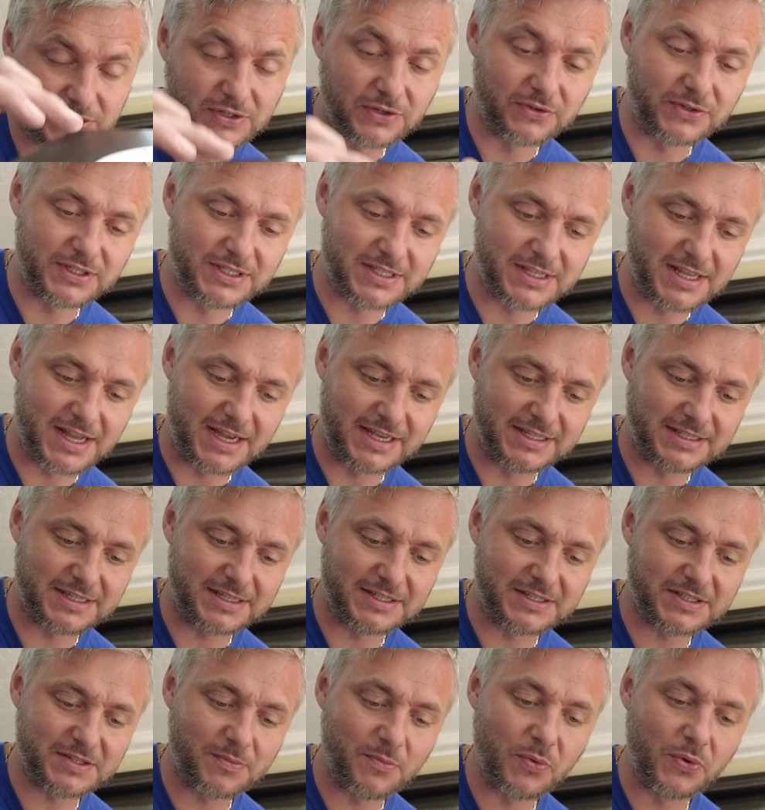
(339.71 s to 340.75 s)
so it's nice
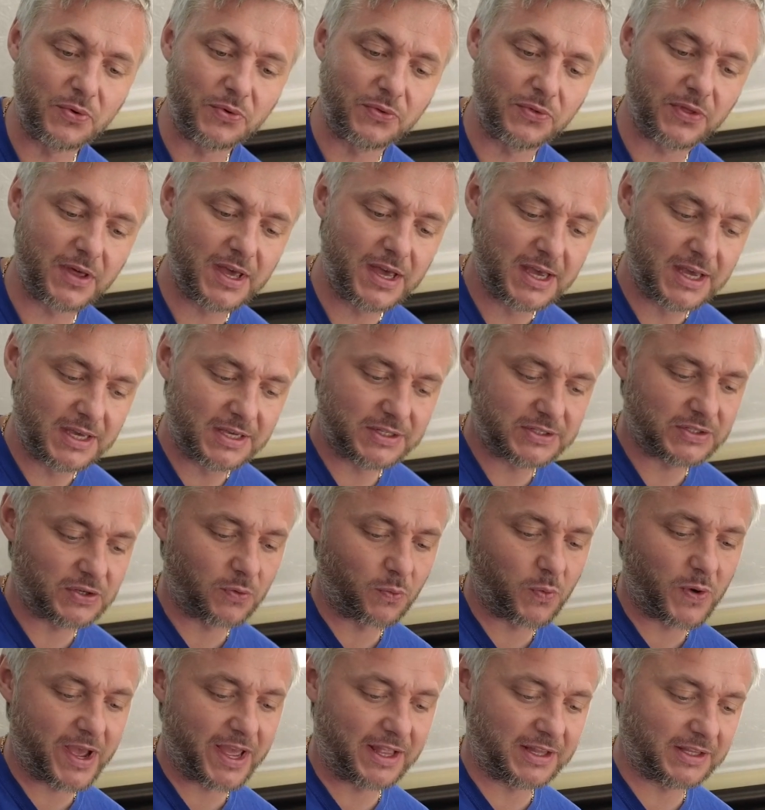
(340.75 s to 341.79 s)
and smooth. So
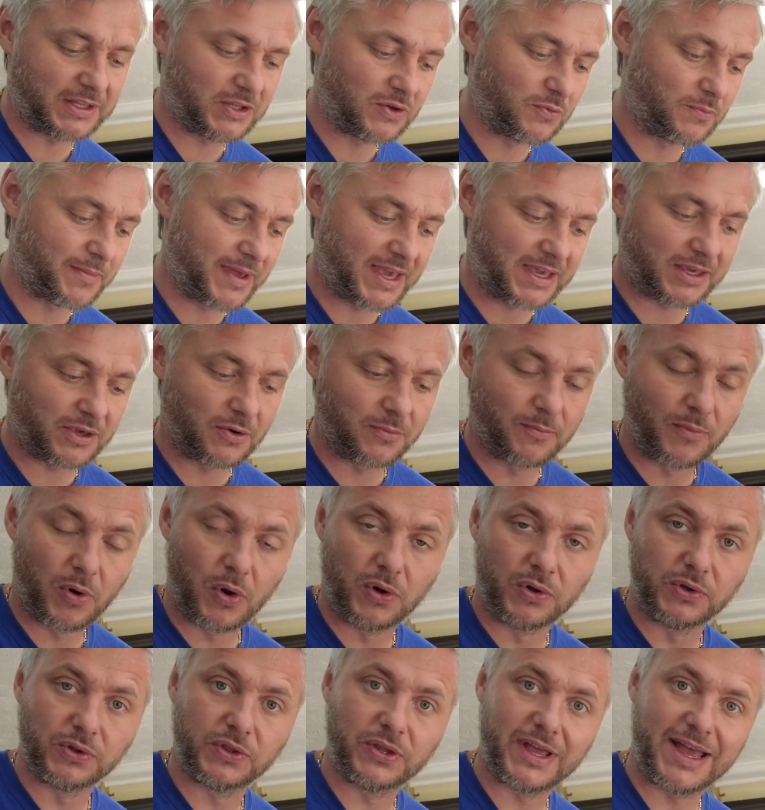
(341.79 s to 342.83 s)
when you make your
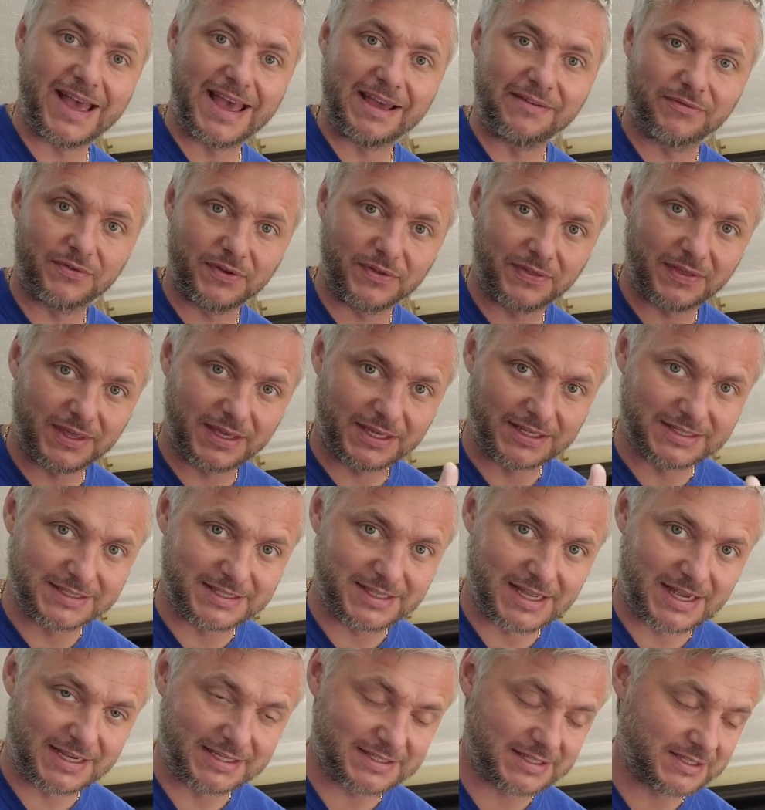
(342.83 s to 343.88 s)
mold, everything is
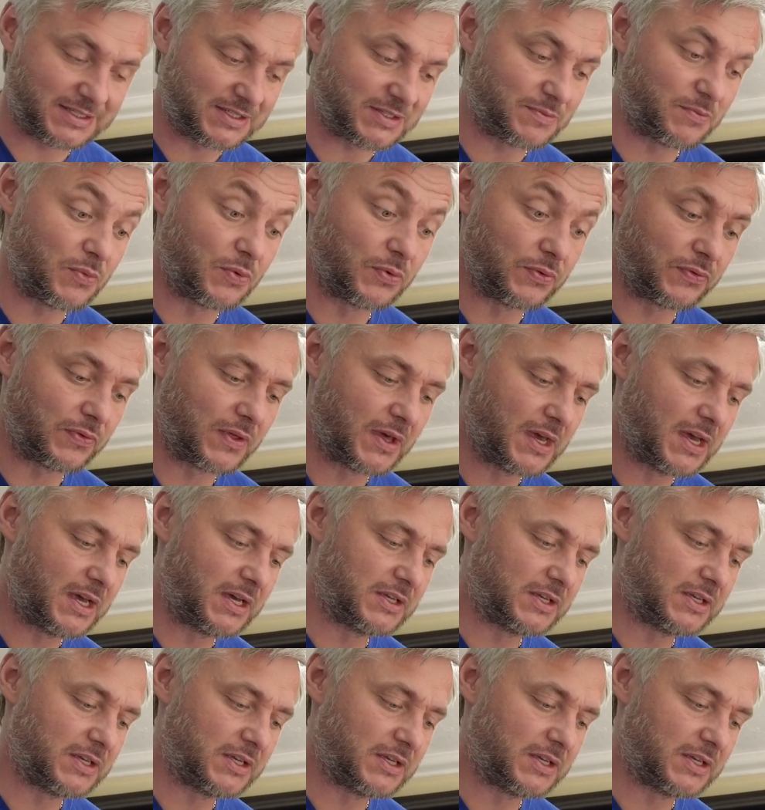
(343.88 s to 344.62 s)
nice and smooth,